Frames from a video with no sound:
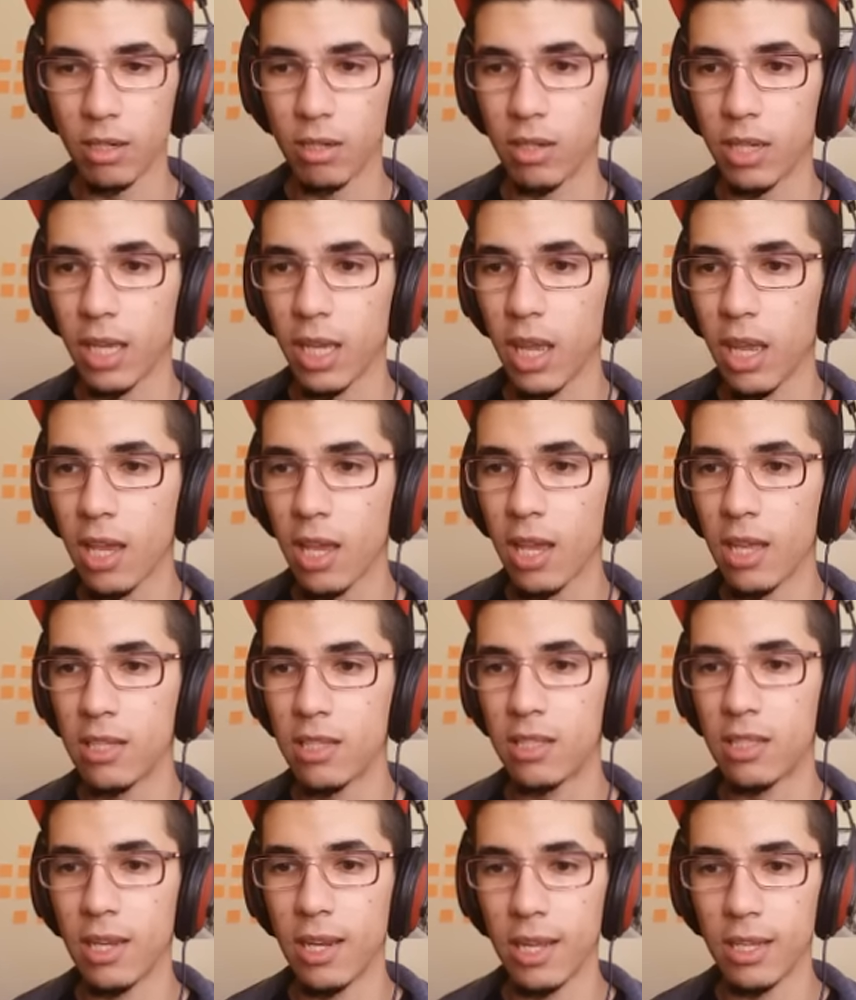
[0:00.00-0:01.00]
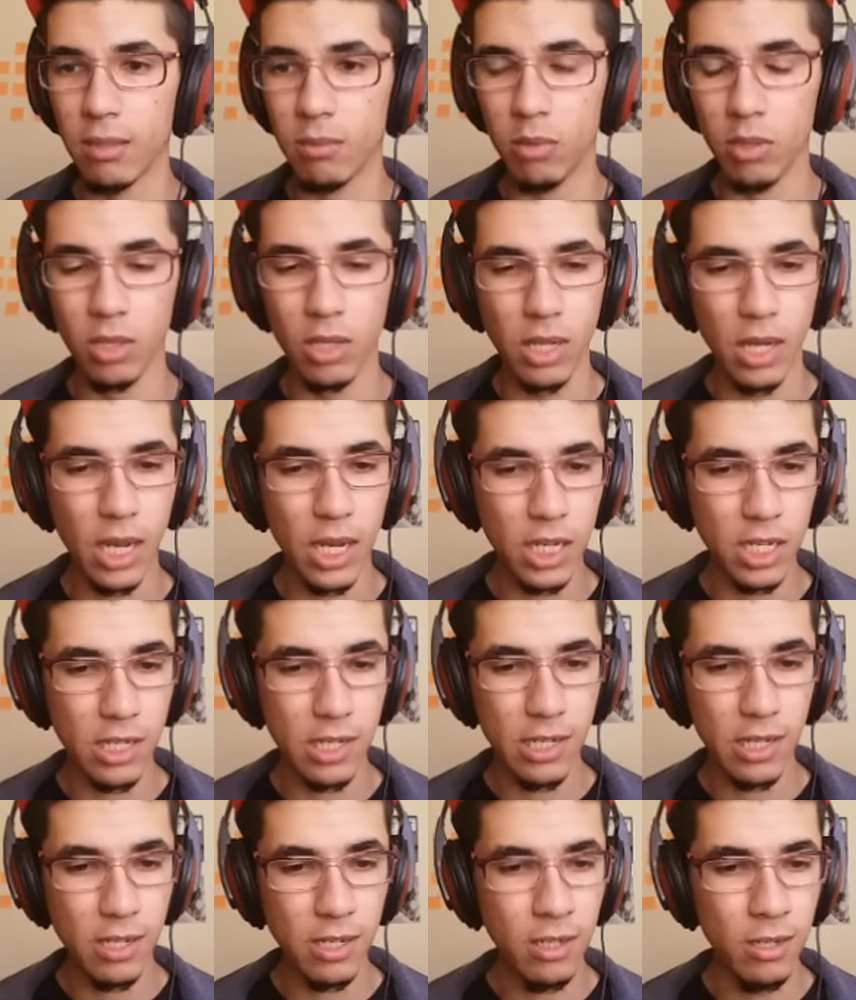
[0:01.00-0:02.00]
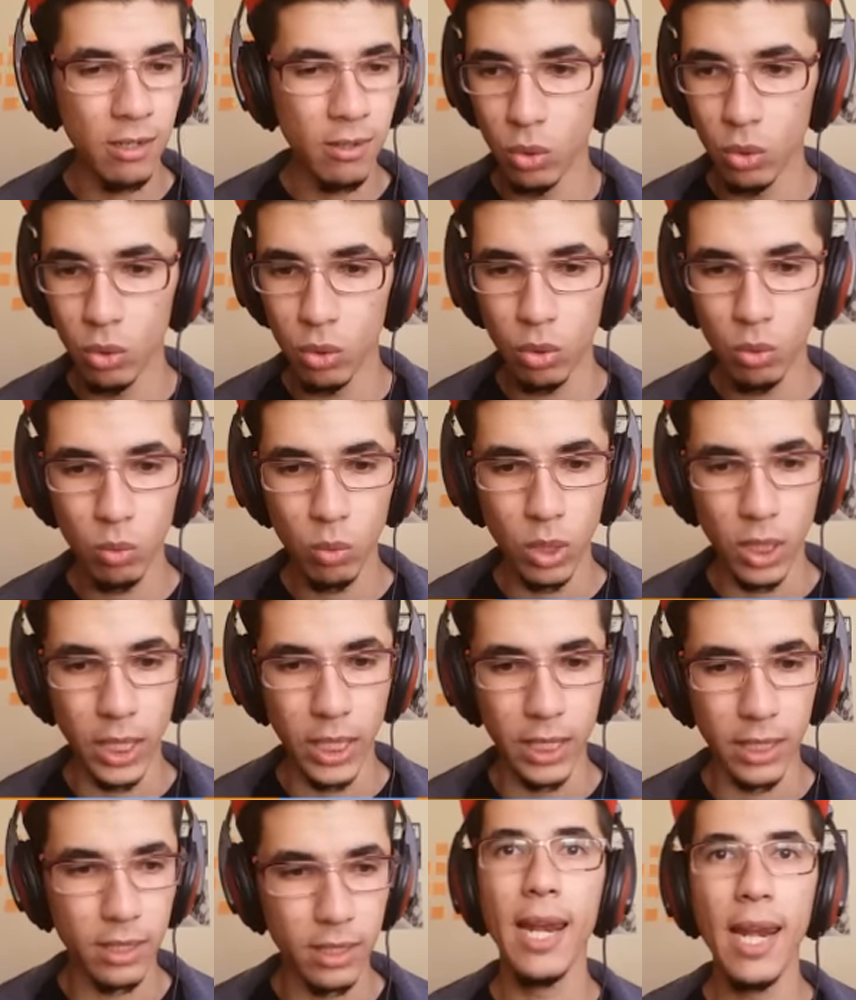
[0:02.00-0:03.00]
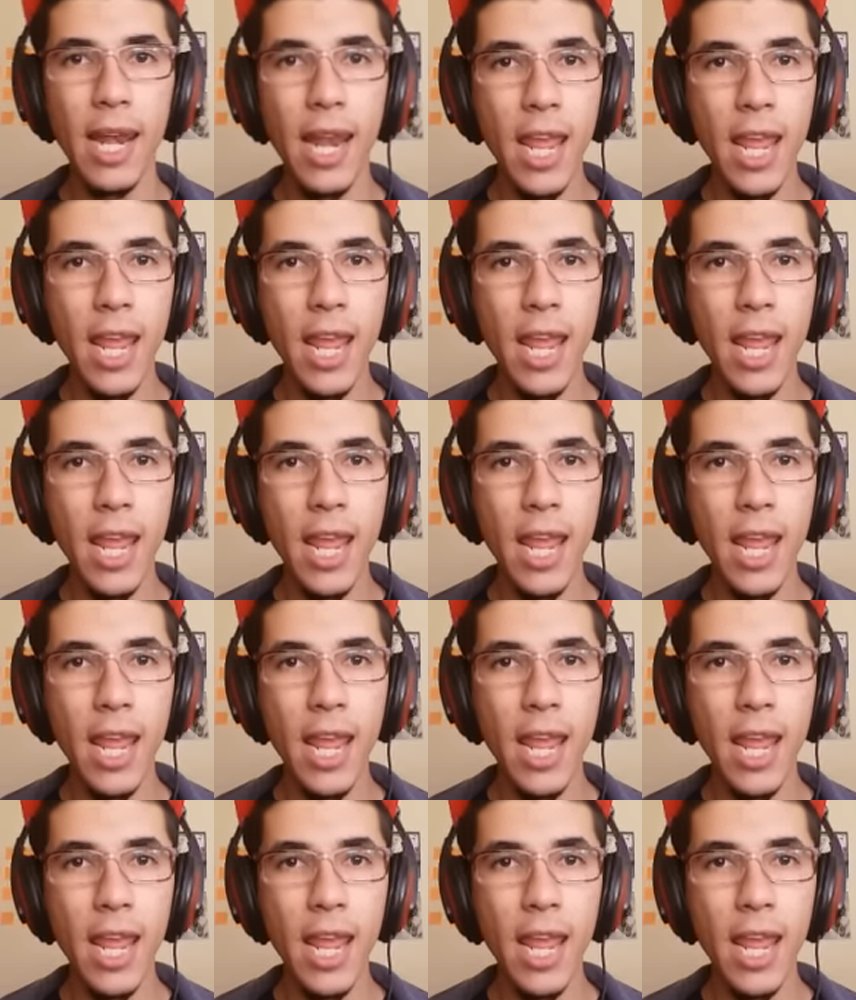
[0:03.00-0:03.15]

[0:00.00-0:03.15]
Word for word: Okay, and select mutation. Alright.